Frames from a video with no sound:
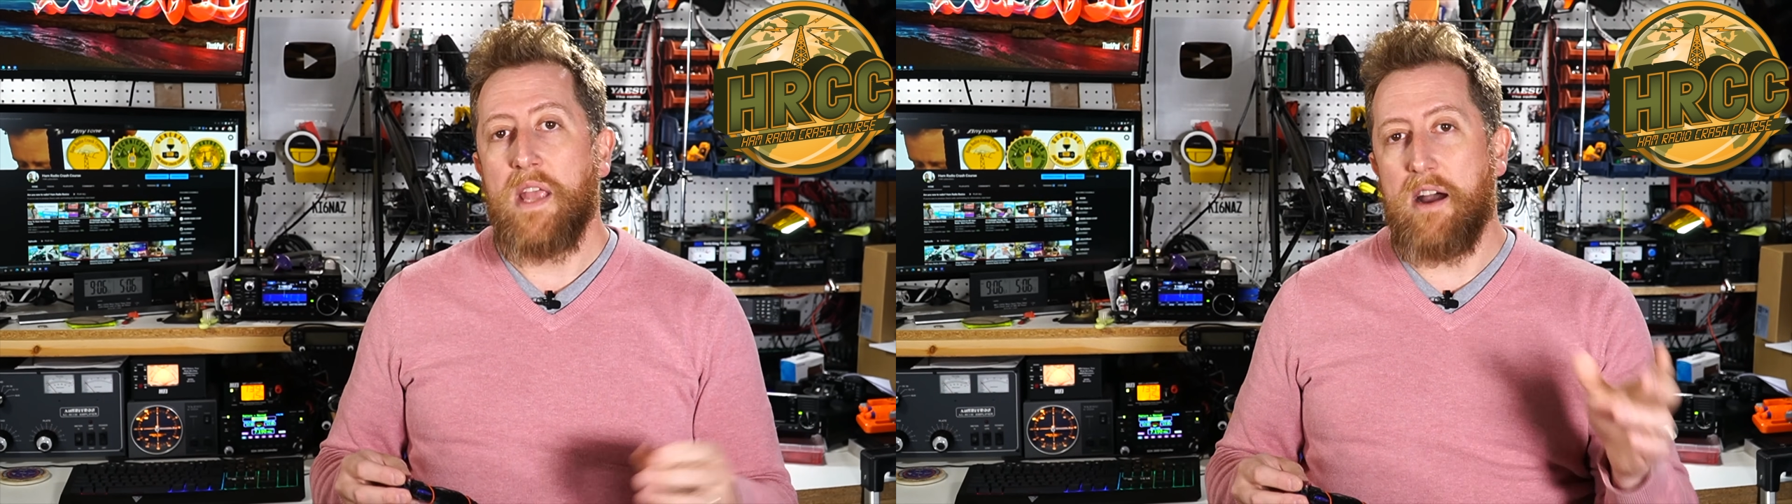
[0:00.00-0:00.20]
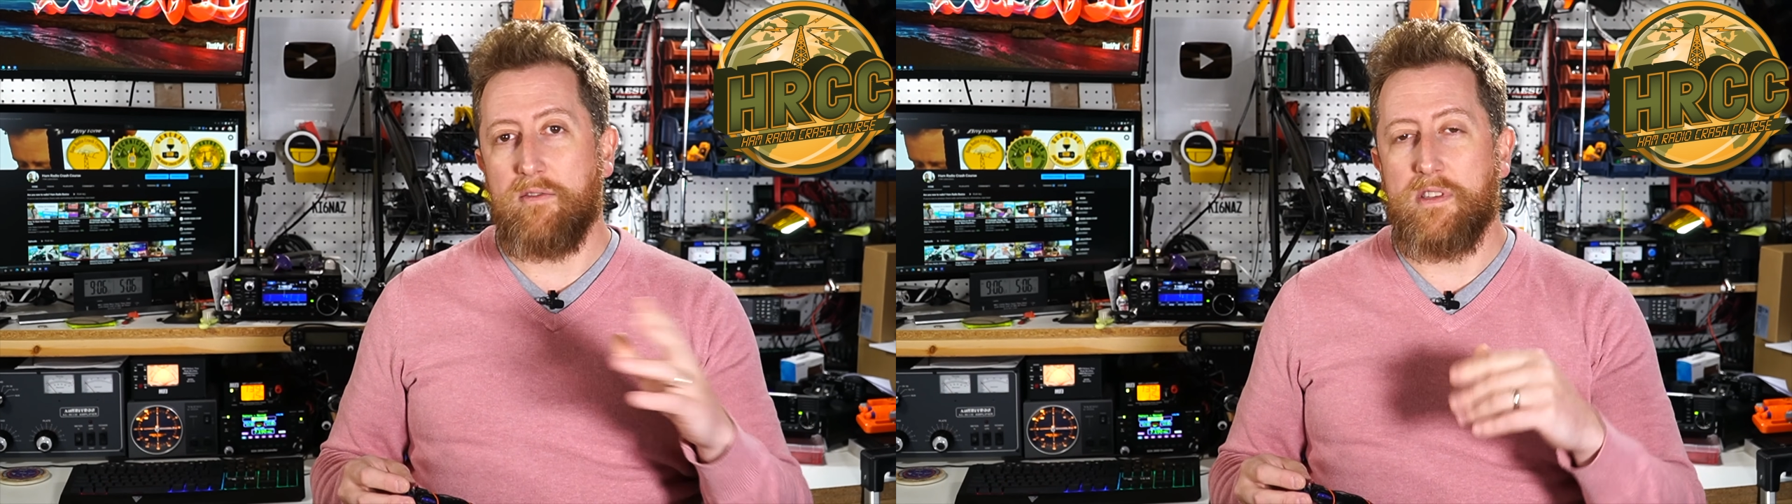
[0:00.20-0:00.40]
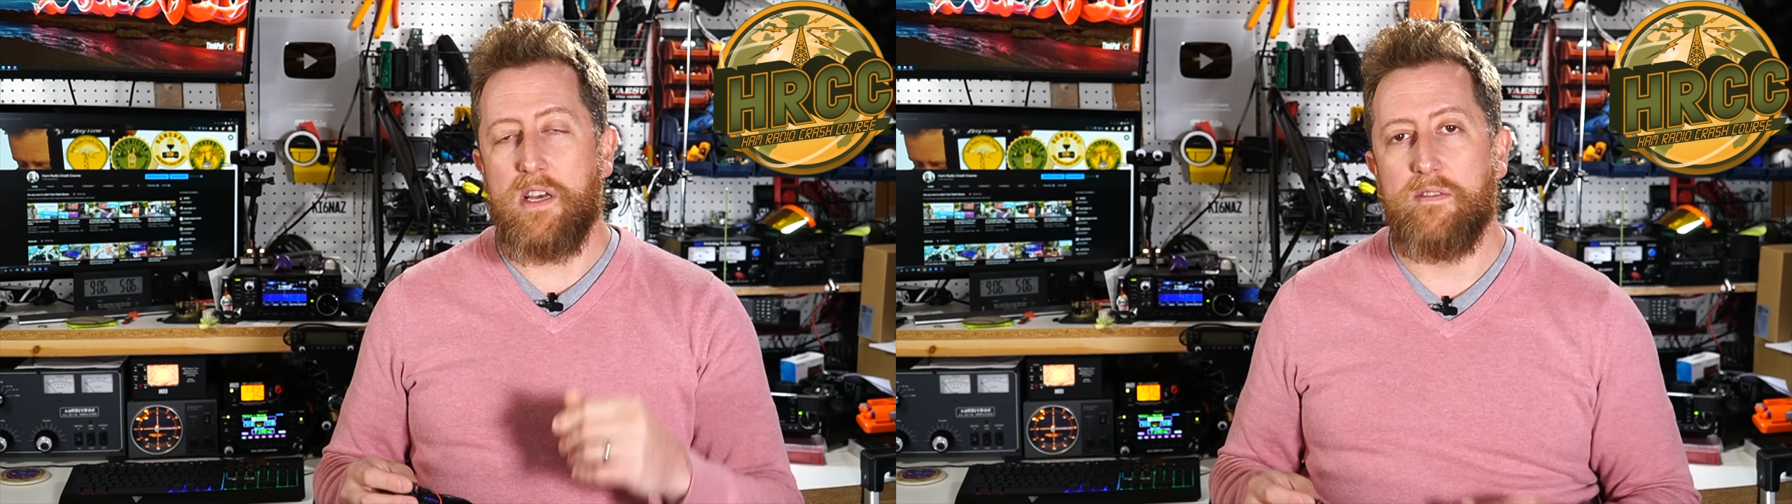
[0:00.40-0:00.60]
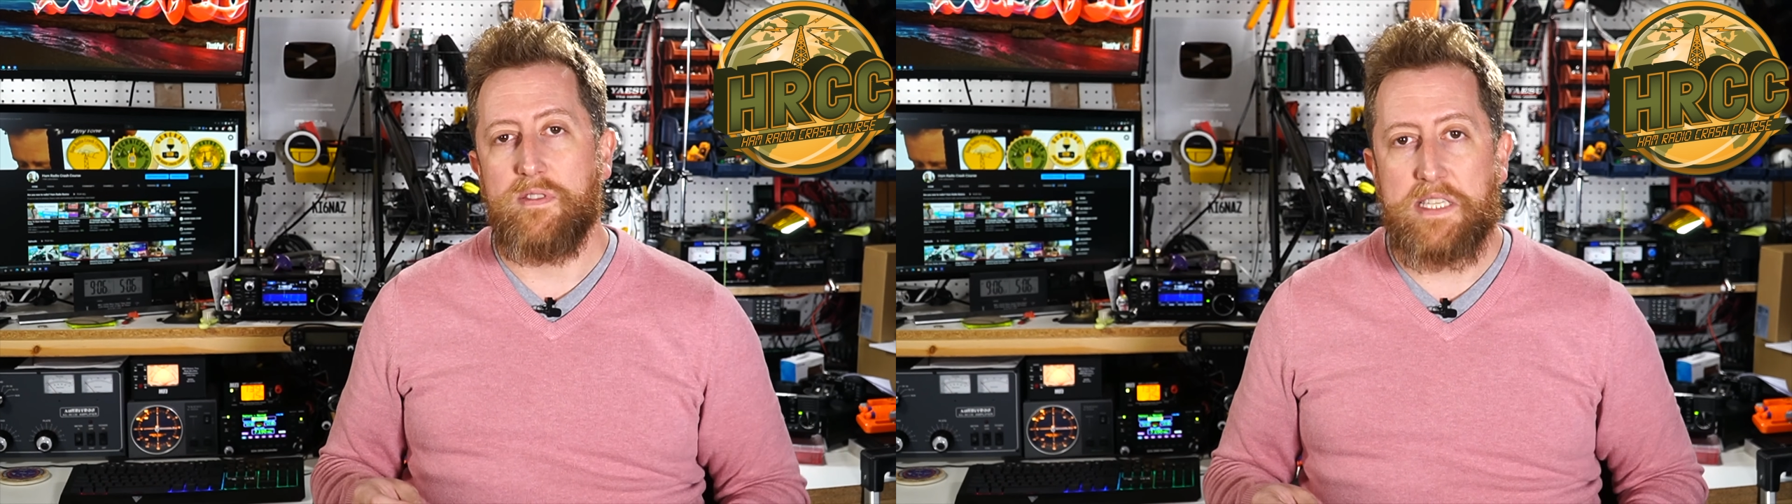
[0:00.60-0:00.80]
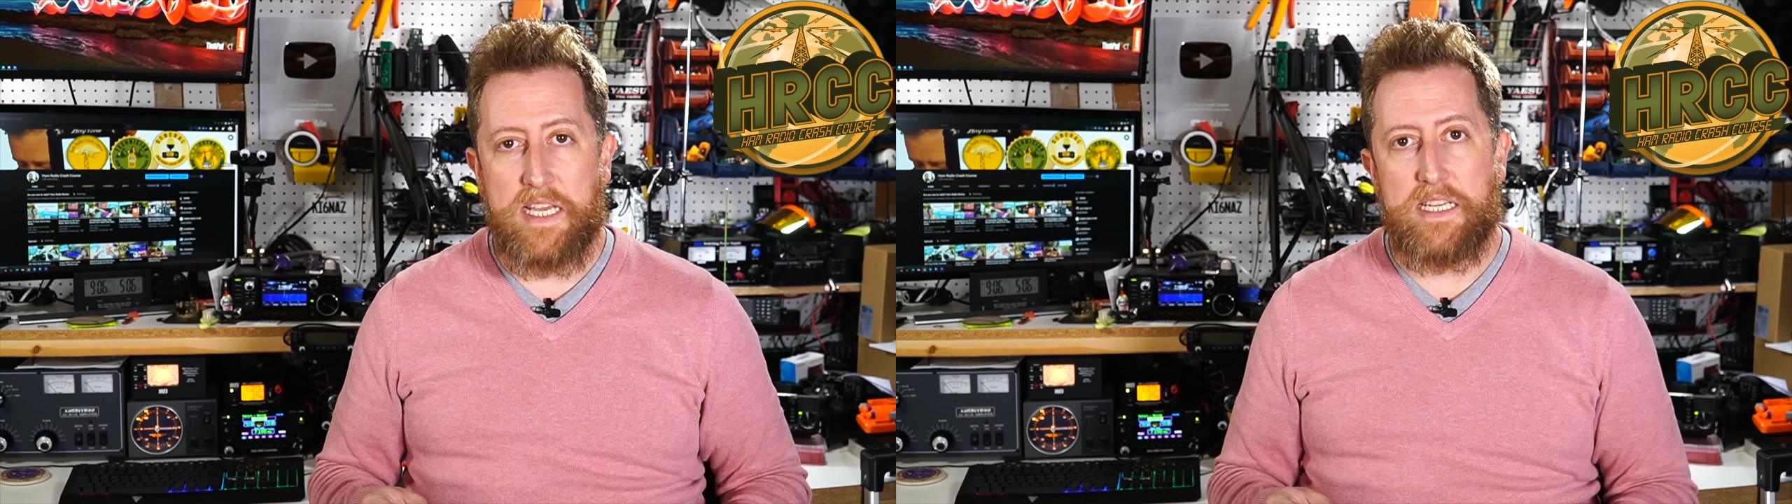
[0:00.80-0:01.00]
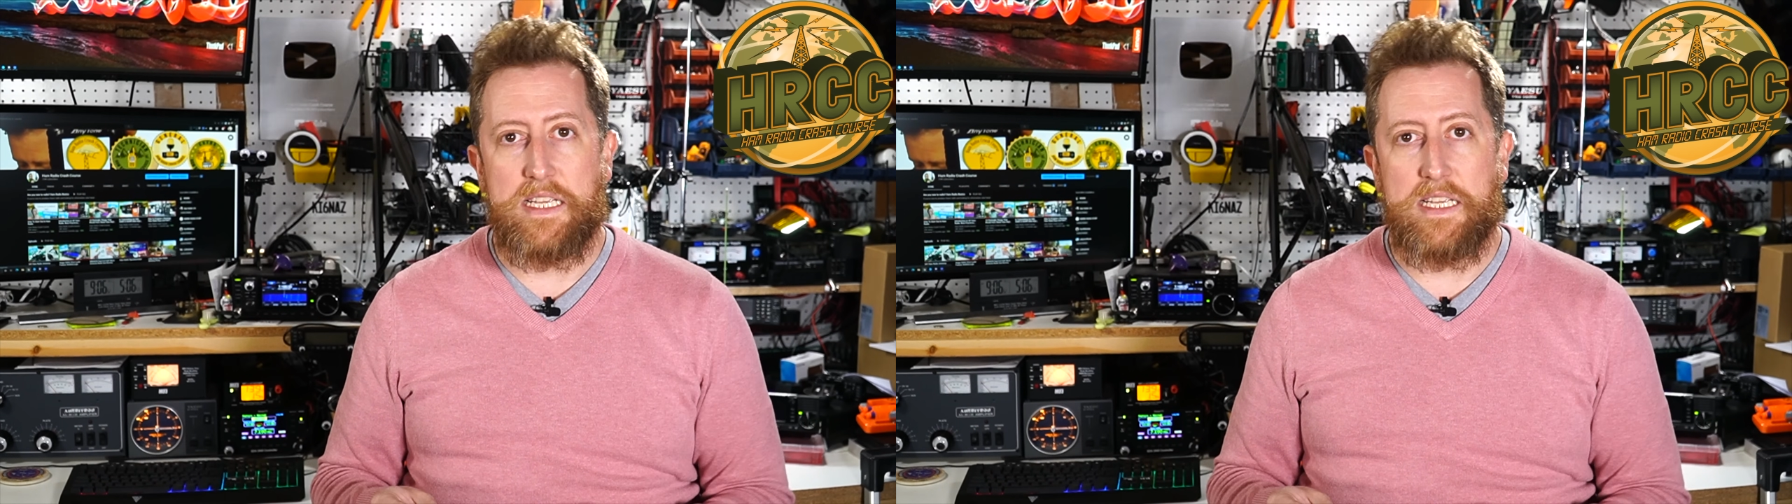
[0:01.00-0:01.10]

outside of San